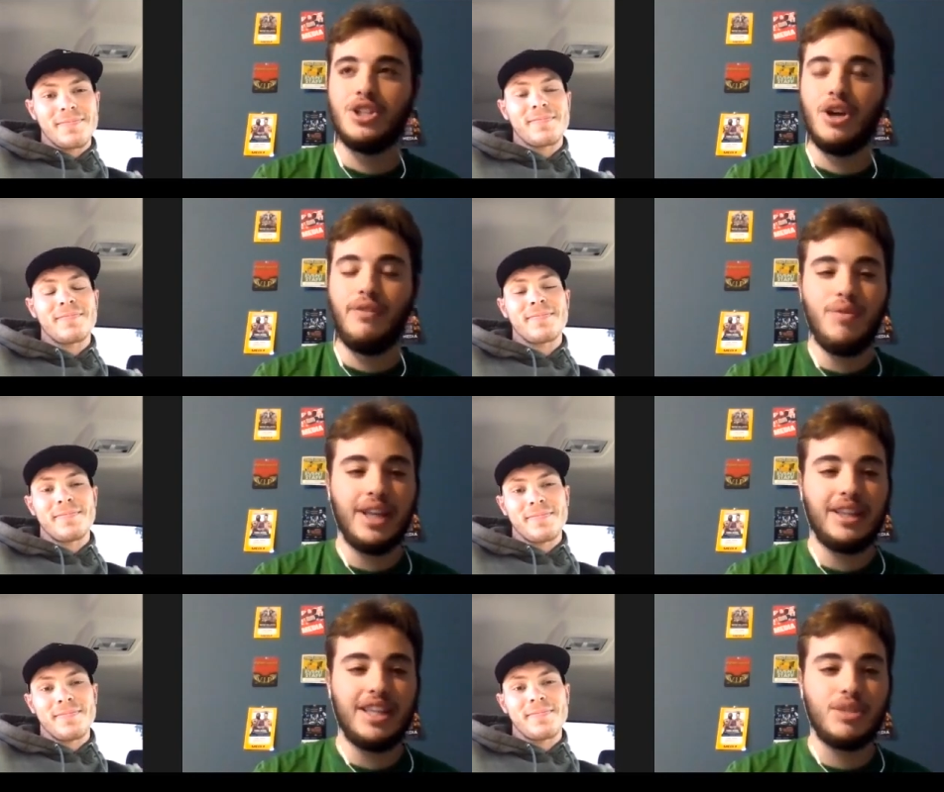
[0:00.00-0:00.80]
Speaker 1: So if you
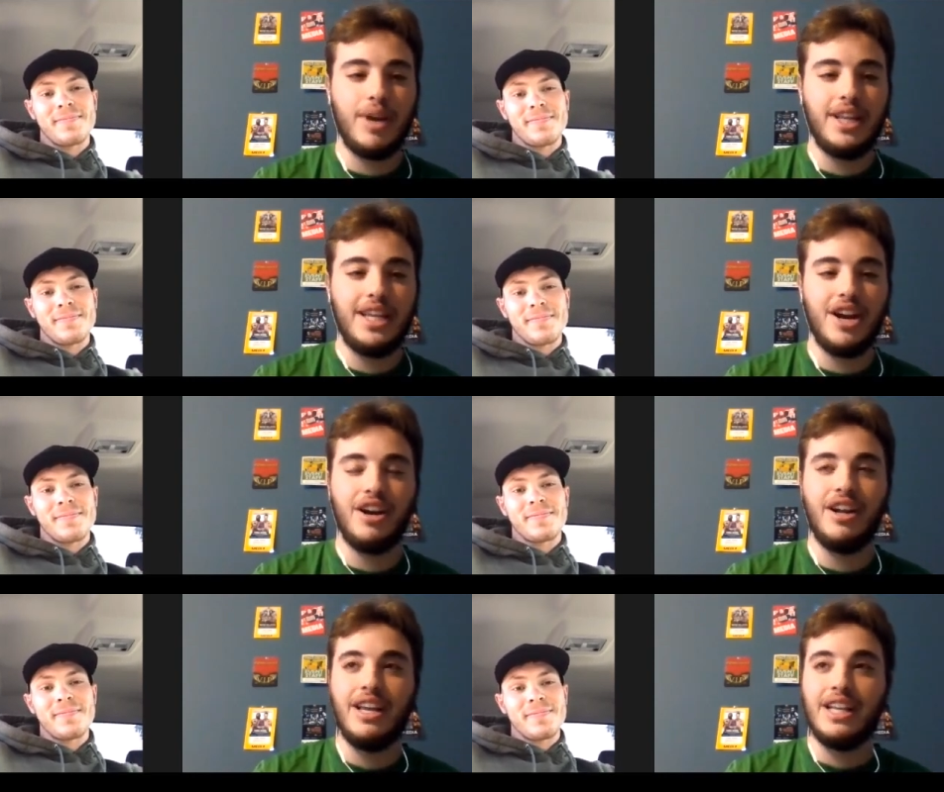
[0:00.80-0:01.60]
get this win
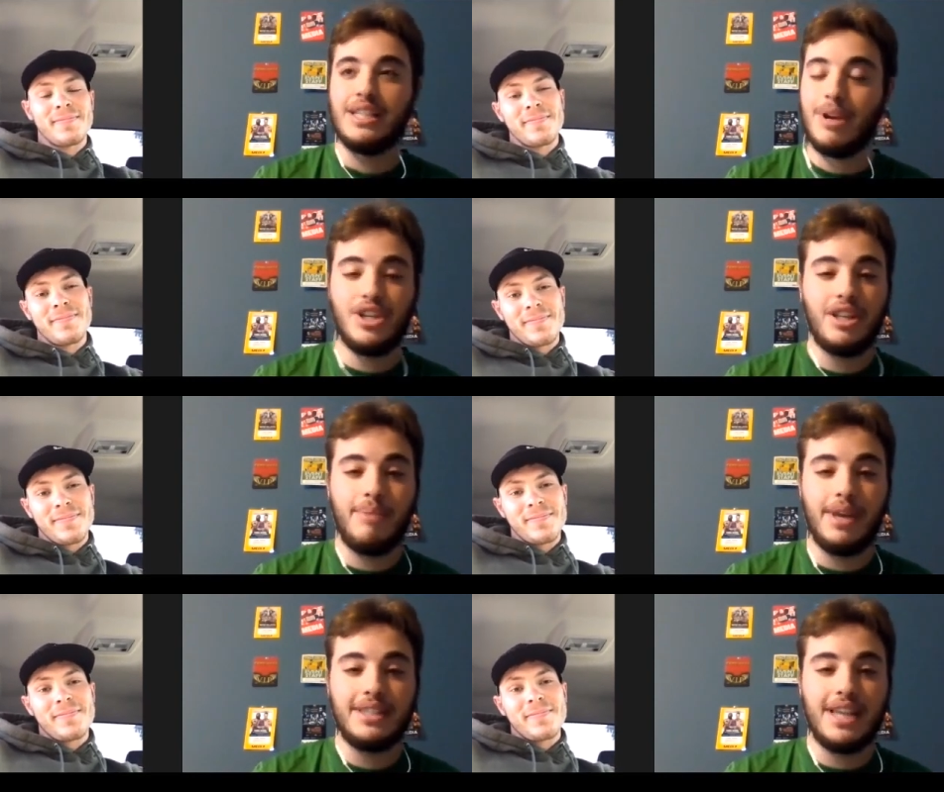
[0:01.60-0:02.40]
here, especially on
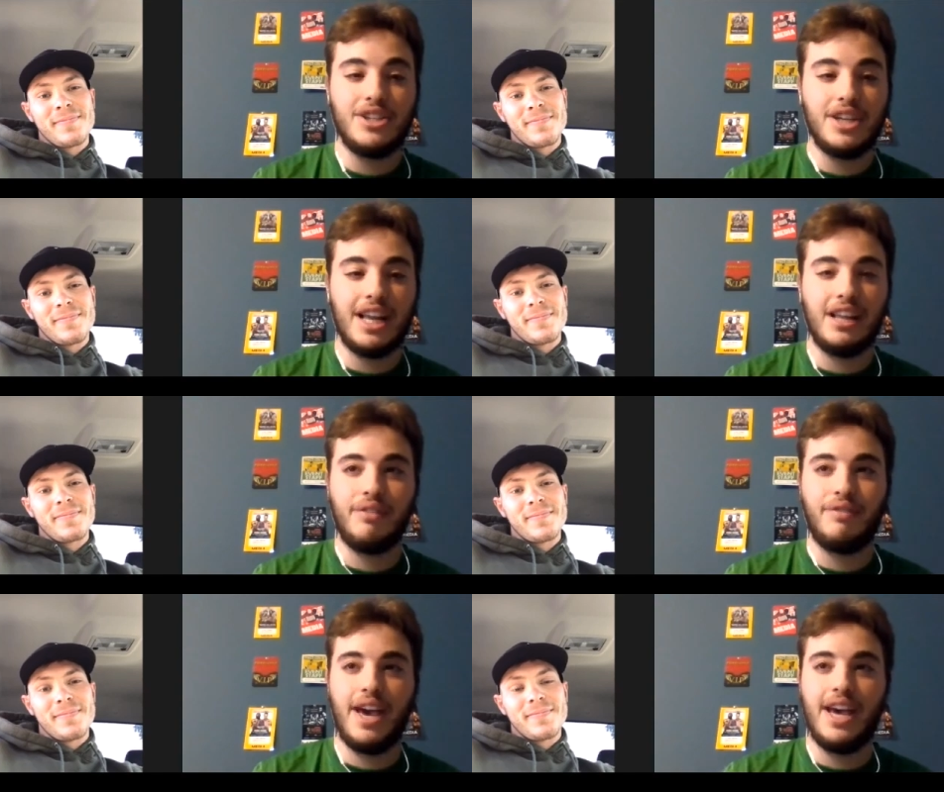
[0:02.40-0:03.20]
the big stage like
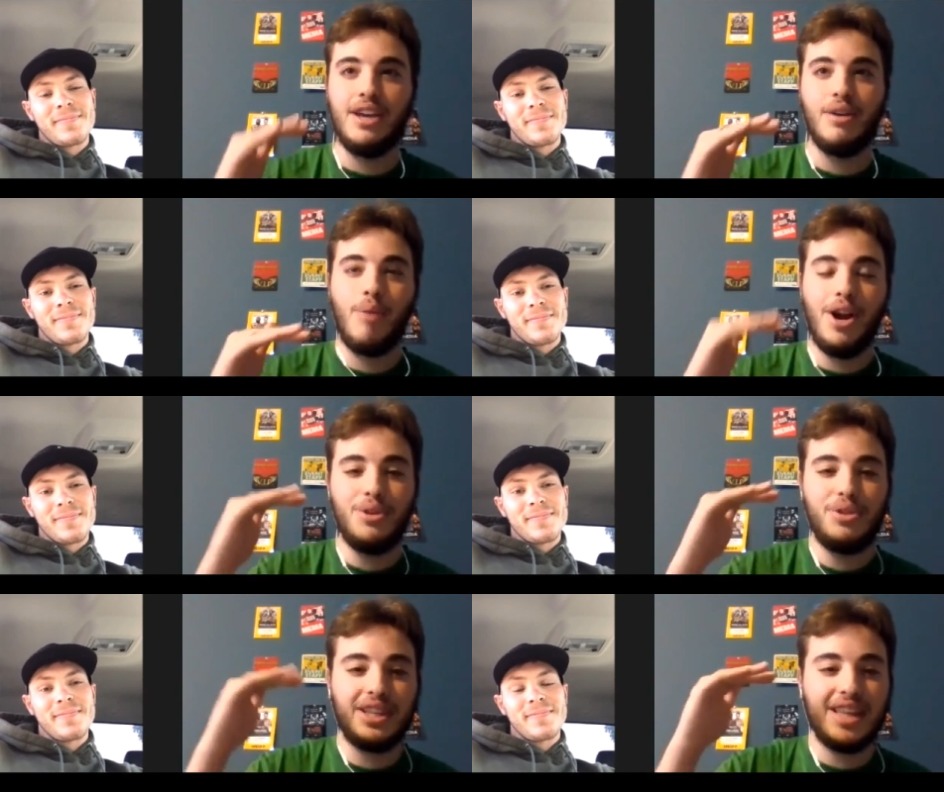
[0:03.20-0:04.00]
LFA, where
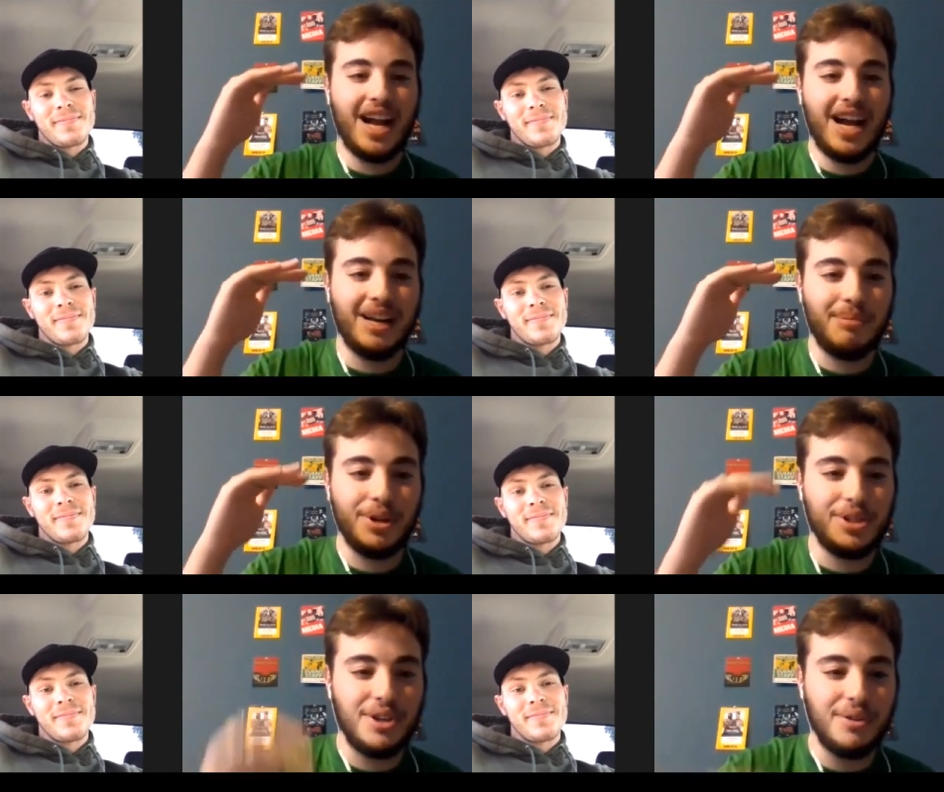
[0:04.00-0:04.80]
do you think that kind of
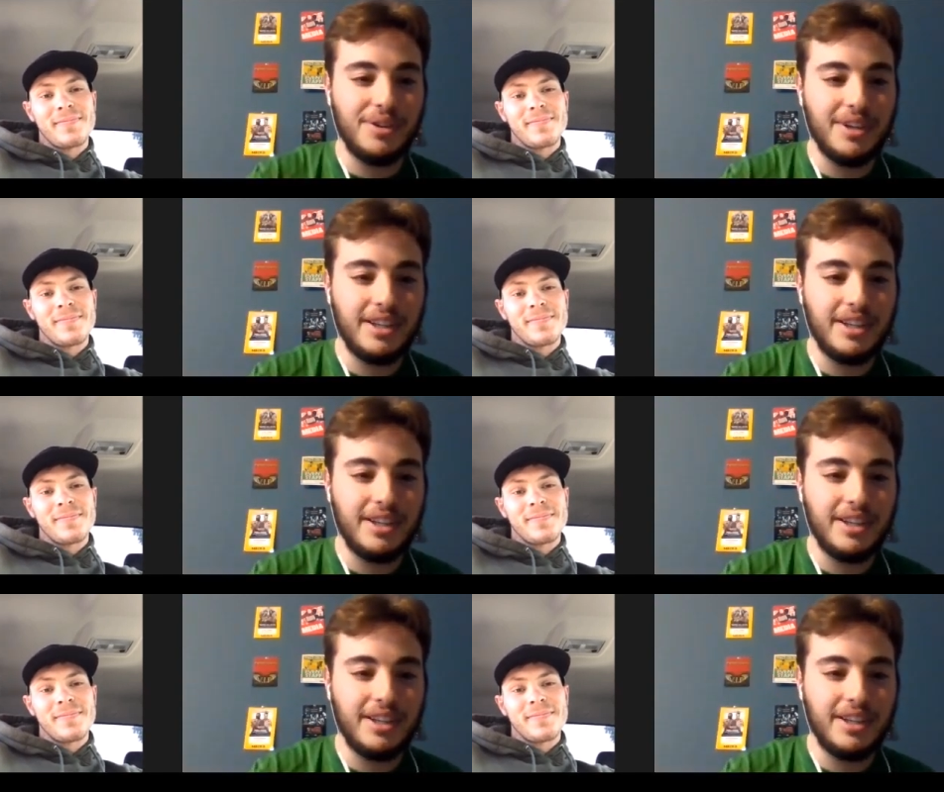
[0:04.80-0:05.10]
puts you?